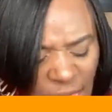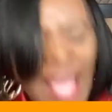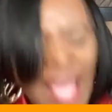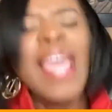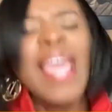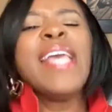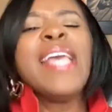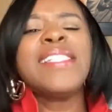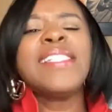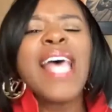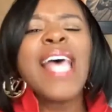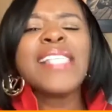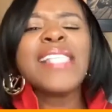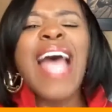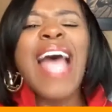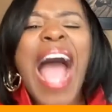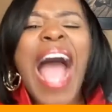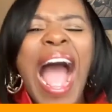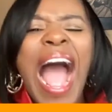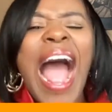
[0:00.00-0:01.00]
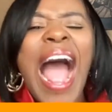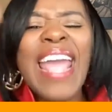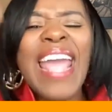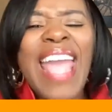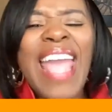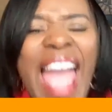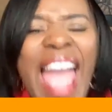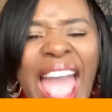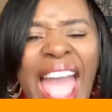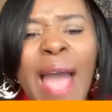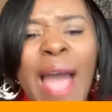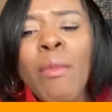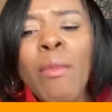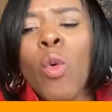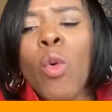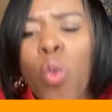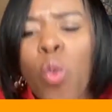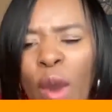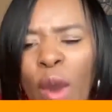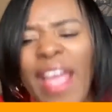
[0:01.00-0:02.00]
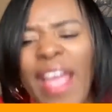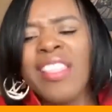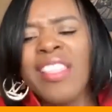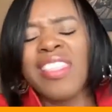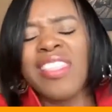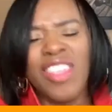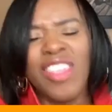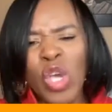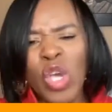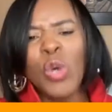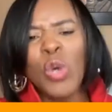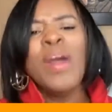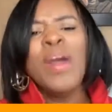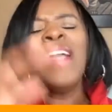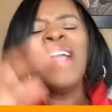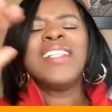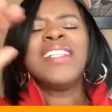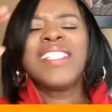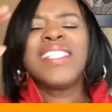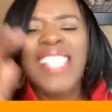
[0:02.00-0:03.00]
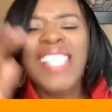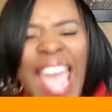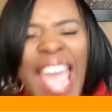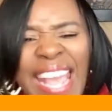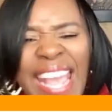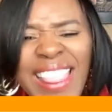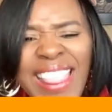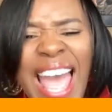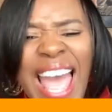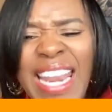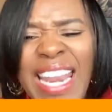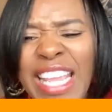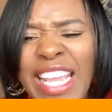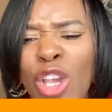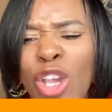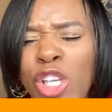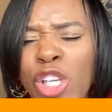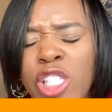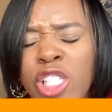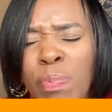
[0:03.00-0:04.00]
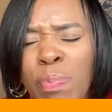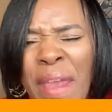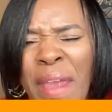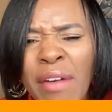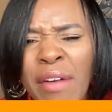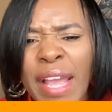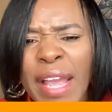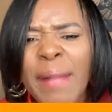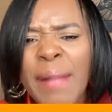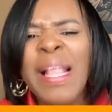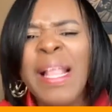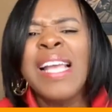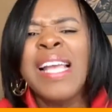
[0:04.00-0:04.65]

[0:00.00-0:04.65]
He says, I am with you. Take that in your spirit.